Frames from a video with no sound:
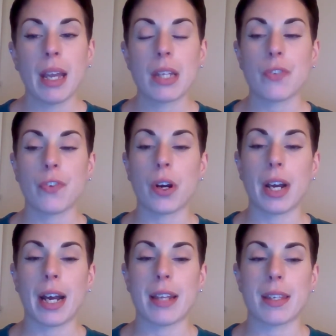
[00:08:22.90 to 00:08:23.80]
as
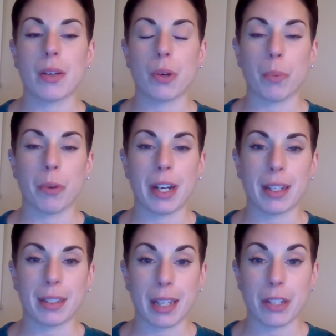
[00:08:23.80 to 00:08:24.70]
far as
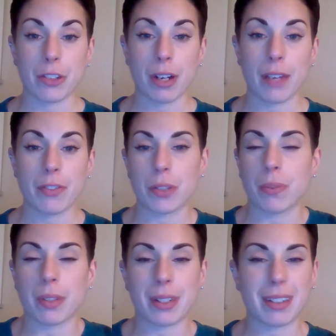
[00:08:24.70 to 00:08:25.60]
incorporating leg drive, she
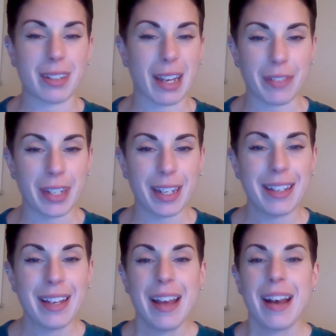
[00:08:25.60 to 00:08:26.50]
really didn't have
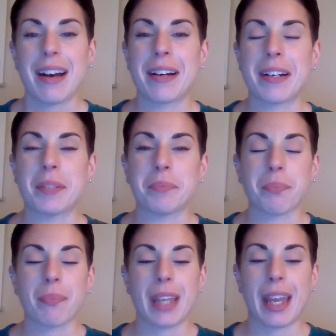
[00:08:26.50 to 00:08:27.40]
any.
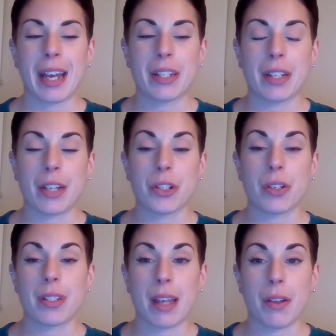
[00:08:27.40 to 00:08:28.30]
And as you
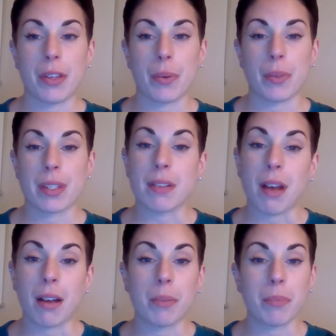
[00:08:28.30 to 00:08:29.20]
could tell, there was a
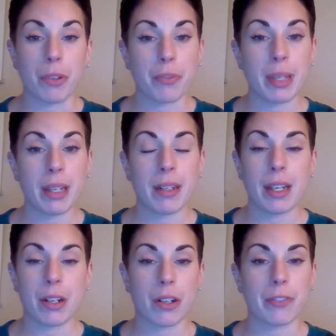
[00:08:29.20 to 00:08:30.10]
ton of movement
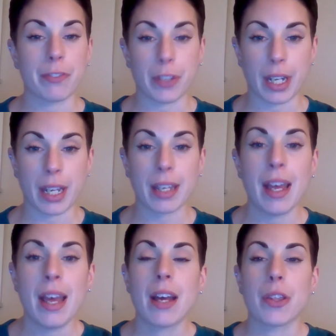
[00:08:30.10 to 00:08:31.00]
in her
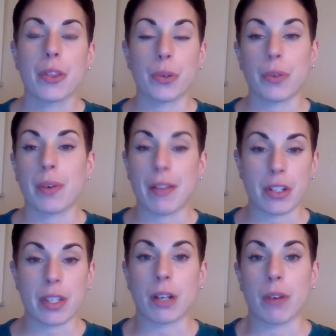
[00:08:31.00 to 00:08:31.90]
footing through
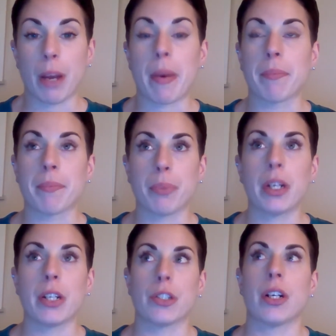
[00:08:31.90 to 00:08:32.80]
every single rep. I'm
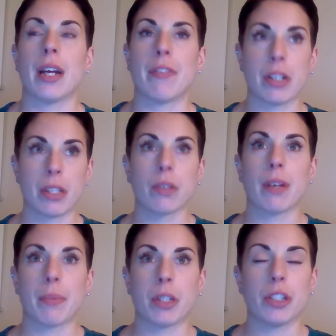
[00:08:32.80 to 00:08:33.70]
pretty sure every single
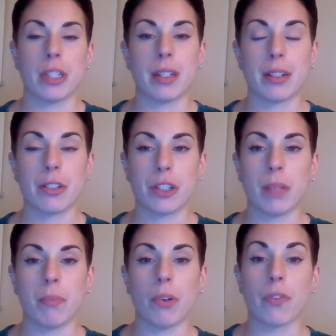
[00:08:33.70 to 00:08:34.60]
rep that she did,
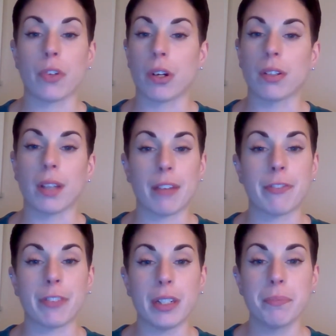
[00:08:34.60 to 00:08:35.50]
she moved her
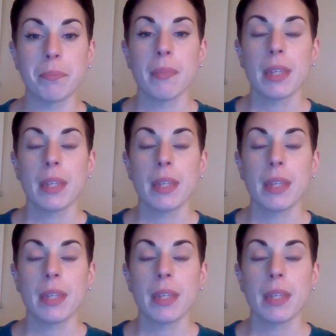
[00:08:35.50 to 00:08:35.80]
left foot.